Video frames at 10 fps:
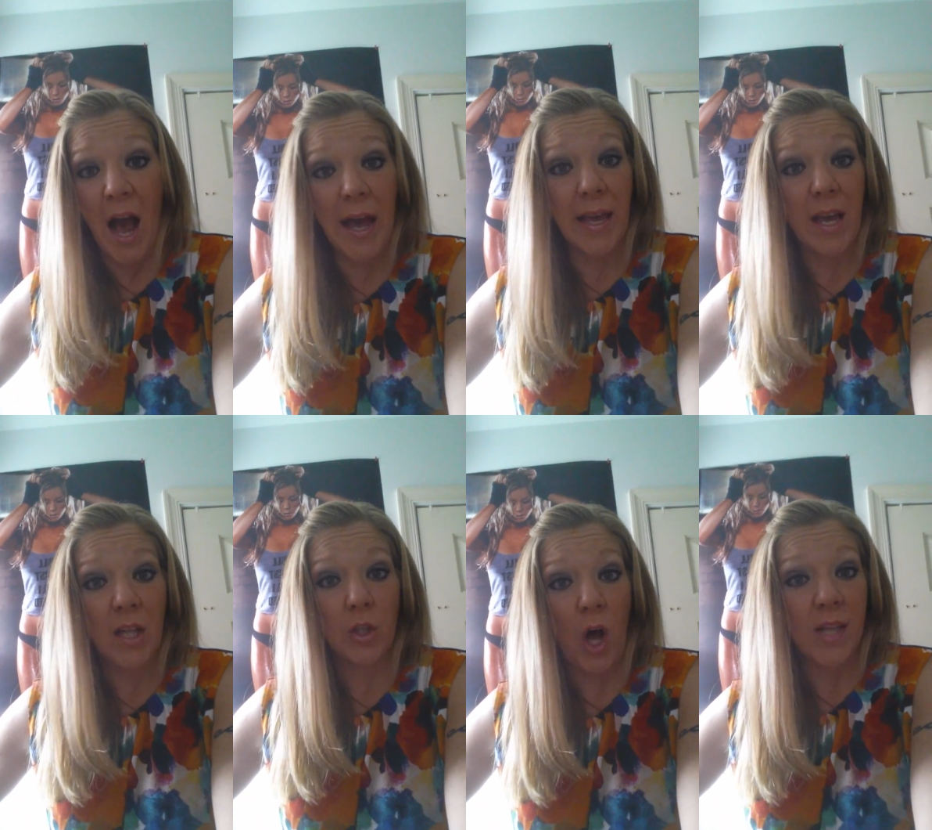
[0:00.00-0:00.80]

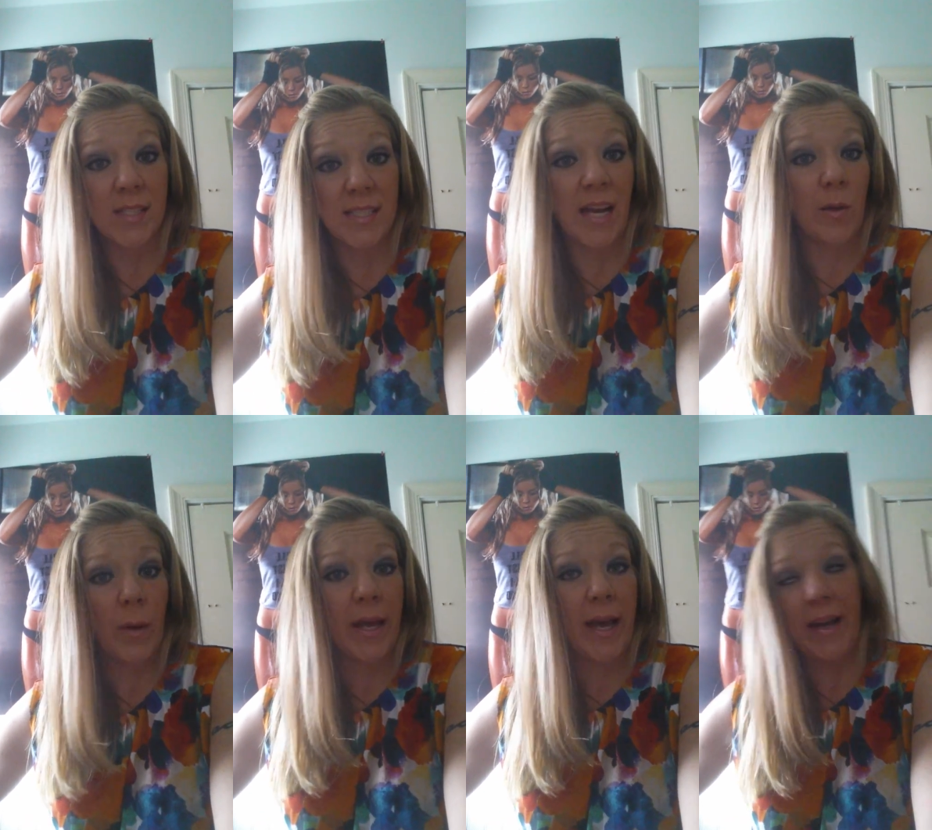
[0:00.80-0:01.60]
I lost a ton of
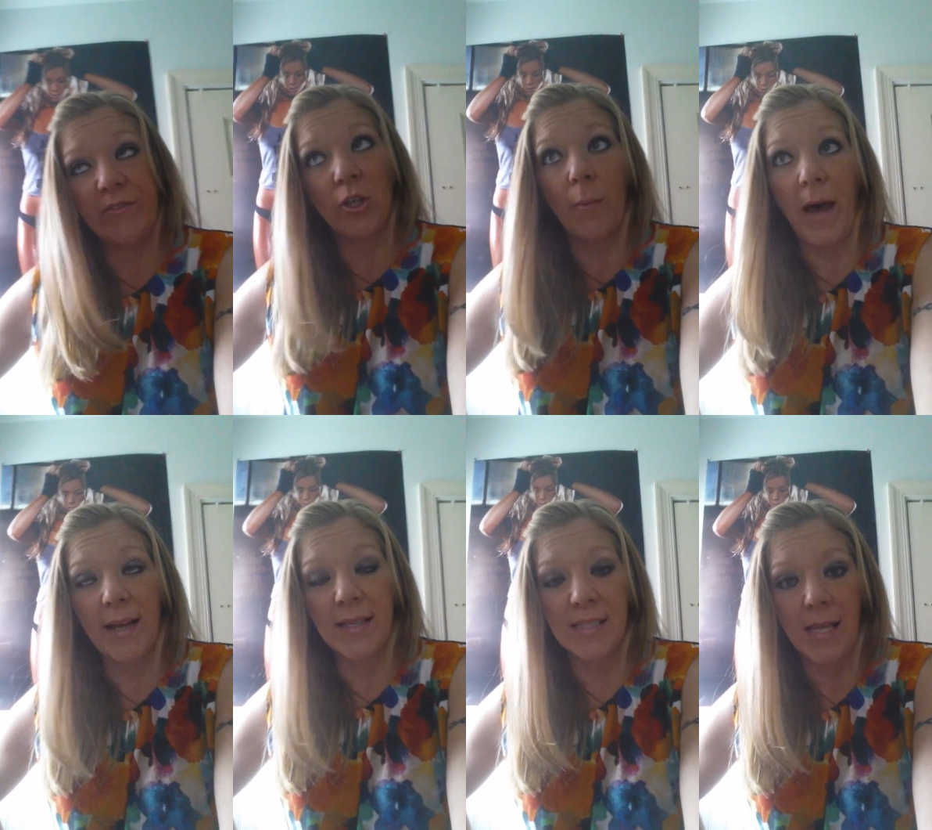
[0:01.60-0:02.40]
weight. I'd have to go
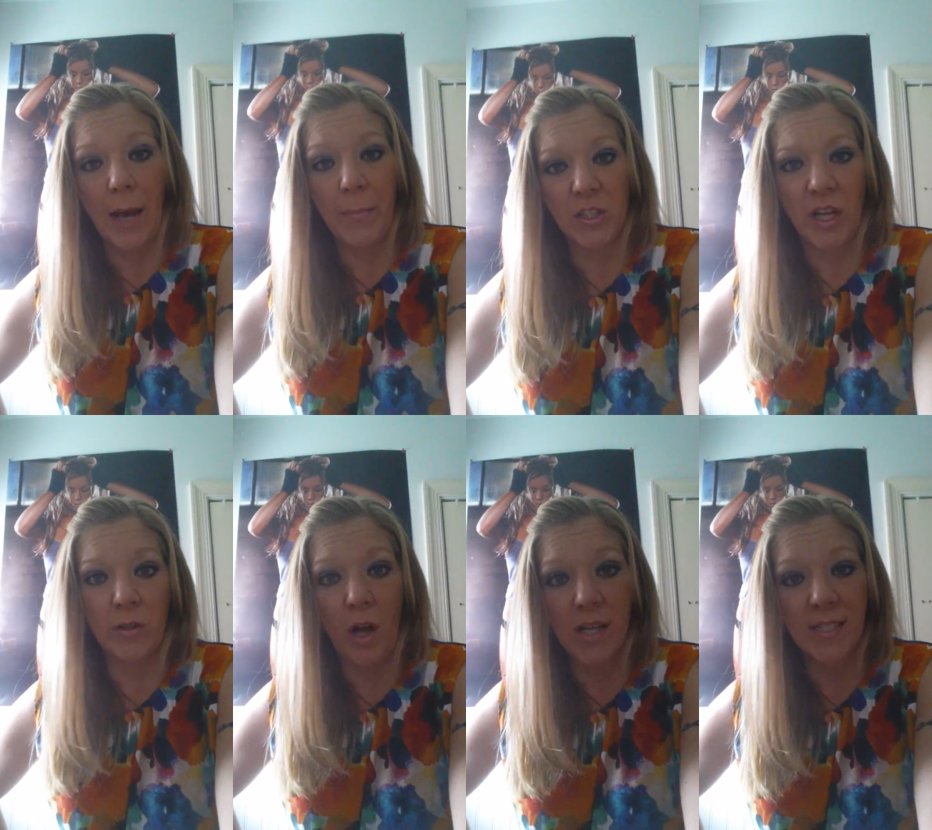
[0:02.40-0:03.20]
back and see how much I
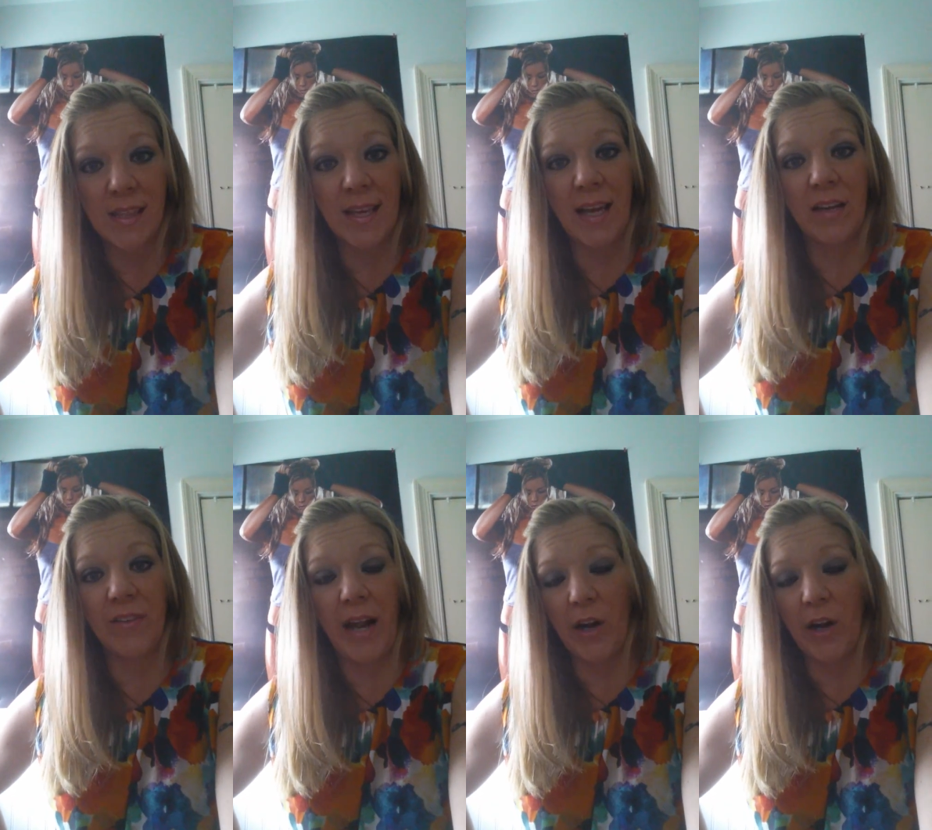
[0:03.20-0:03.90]
lost at the end of it.